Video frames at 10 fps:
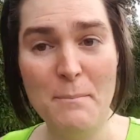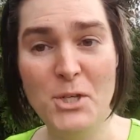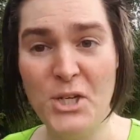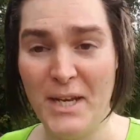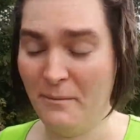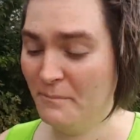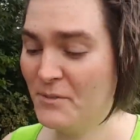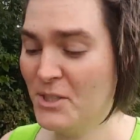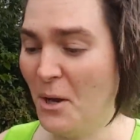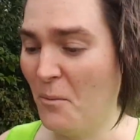machine.
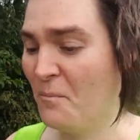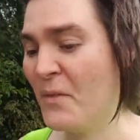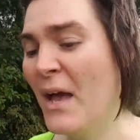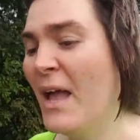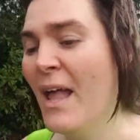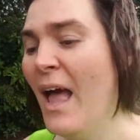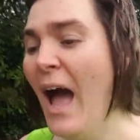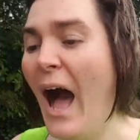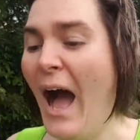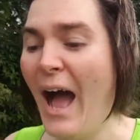So,
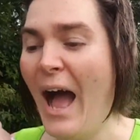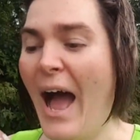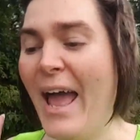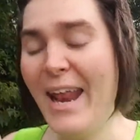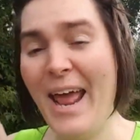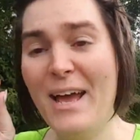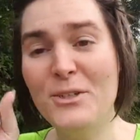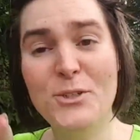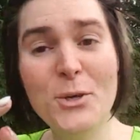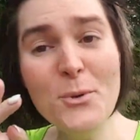it
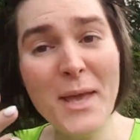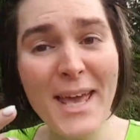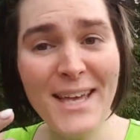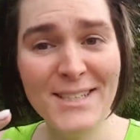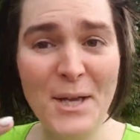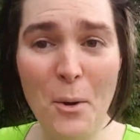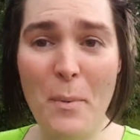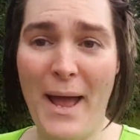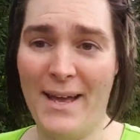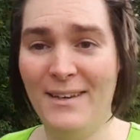had two keys go
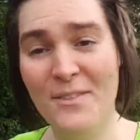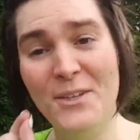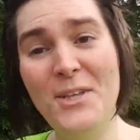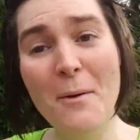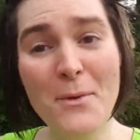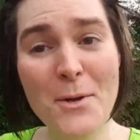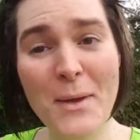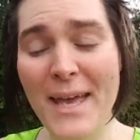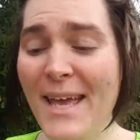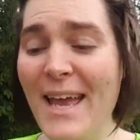bad, the W
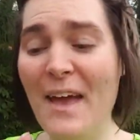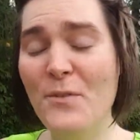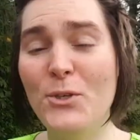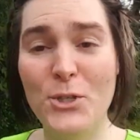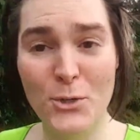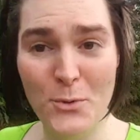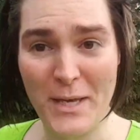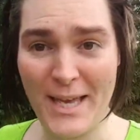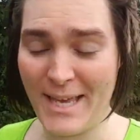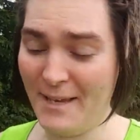key and the 2
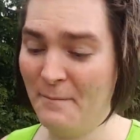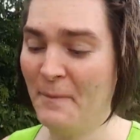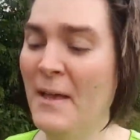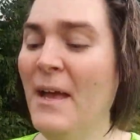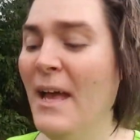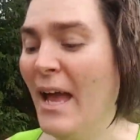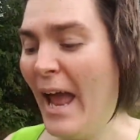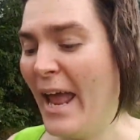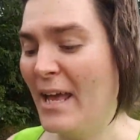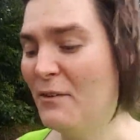key.
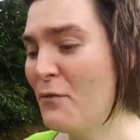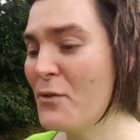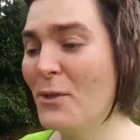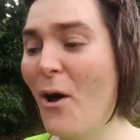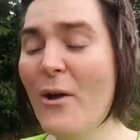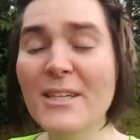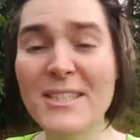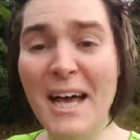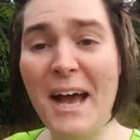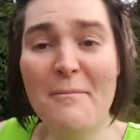And for the longest
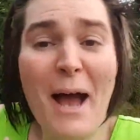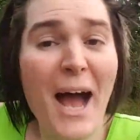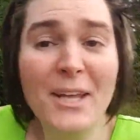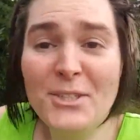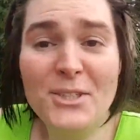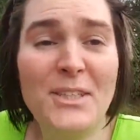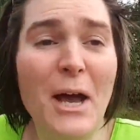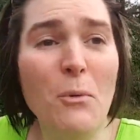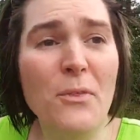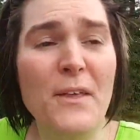time, I just
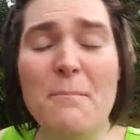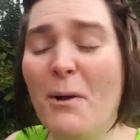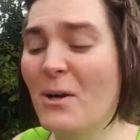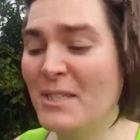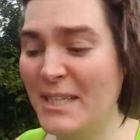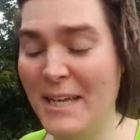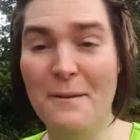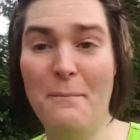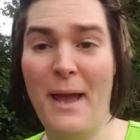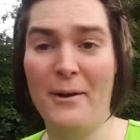dealt with it because it
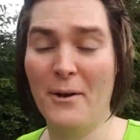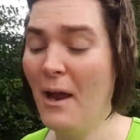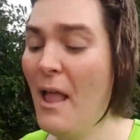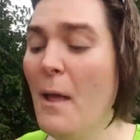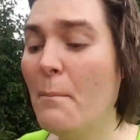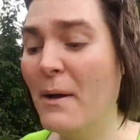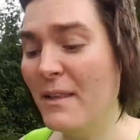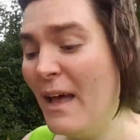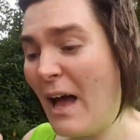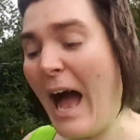didn't matter. But
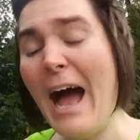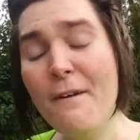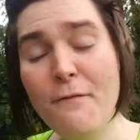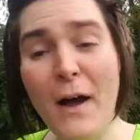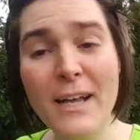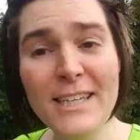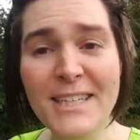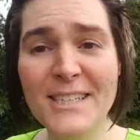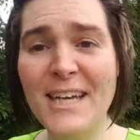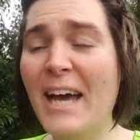I finally
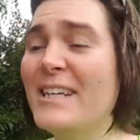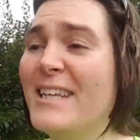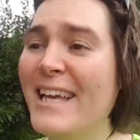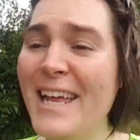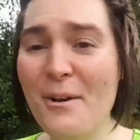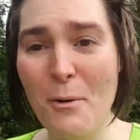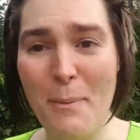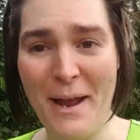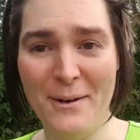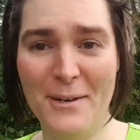decided to get it
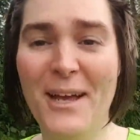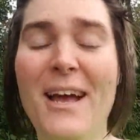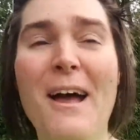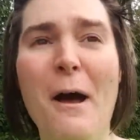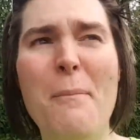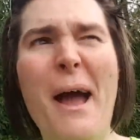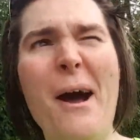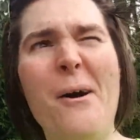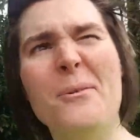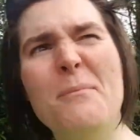repaired
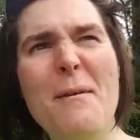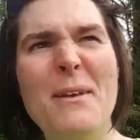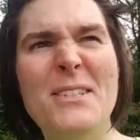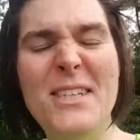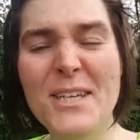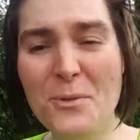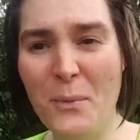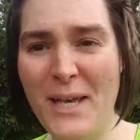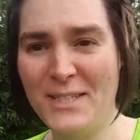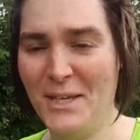about maybe six
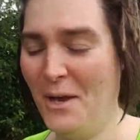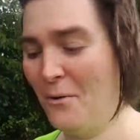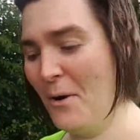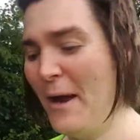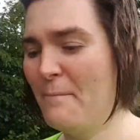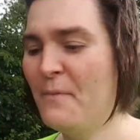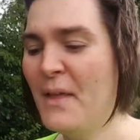weeks ago, right?